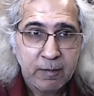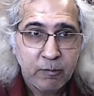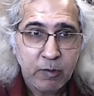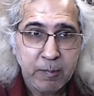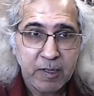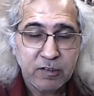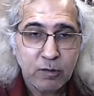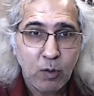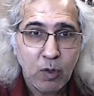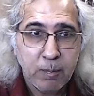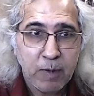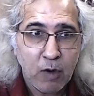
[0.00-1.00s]
We must go
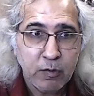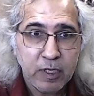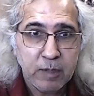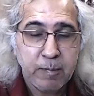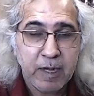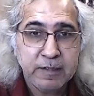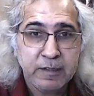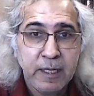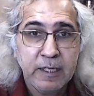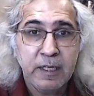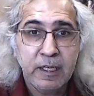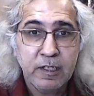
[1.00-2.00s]
about it by
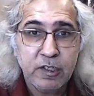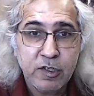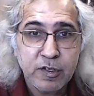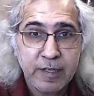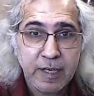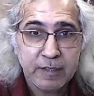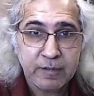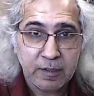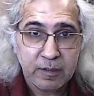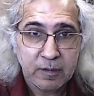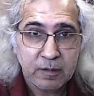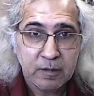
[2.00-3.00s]
thinking together,
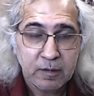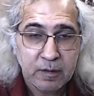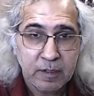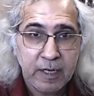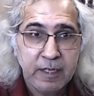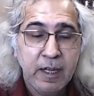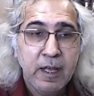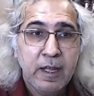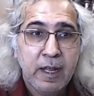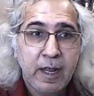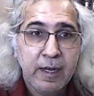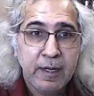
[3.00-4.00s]
right?
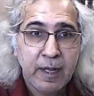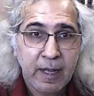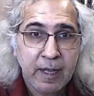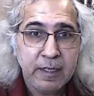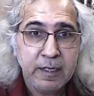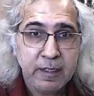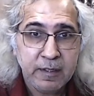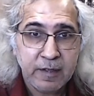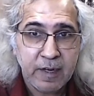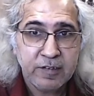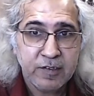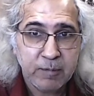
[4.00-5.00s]
And any
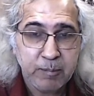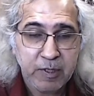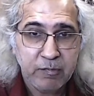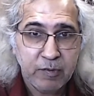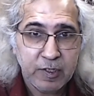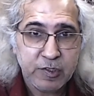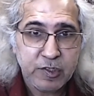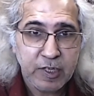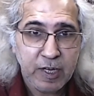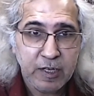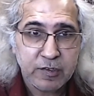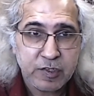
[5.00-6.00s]
recipe for
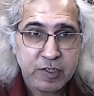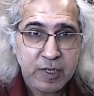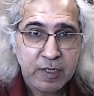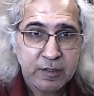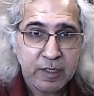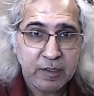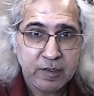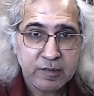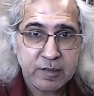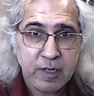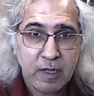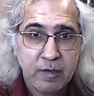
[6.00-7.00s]
change that is
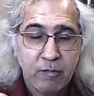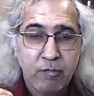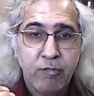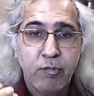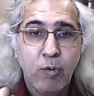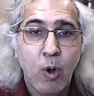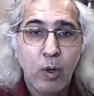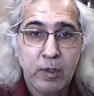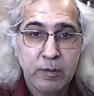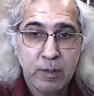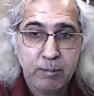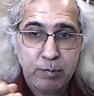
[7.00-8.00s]
done for
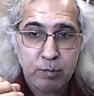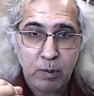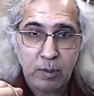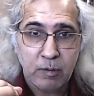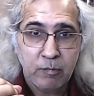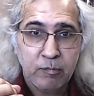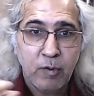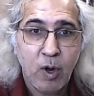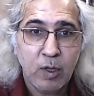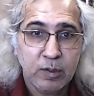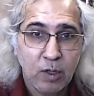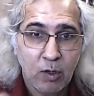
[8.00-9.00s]
the poor, for
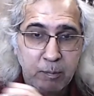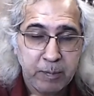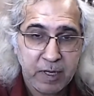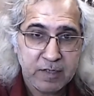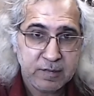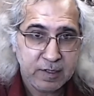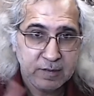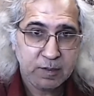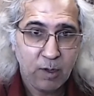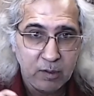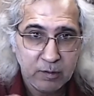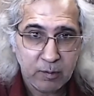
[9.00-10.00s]
the oppressed, is
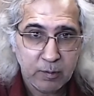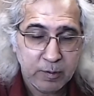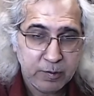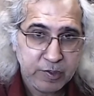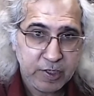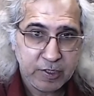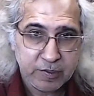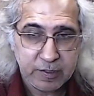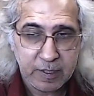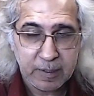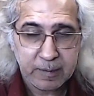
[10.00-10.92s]
not going to change that.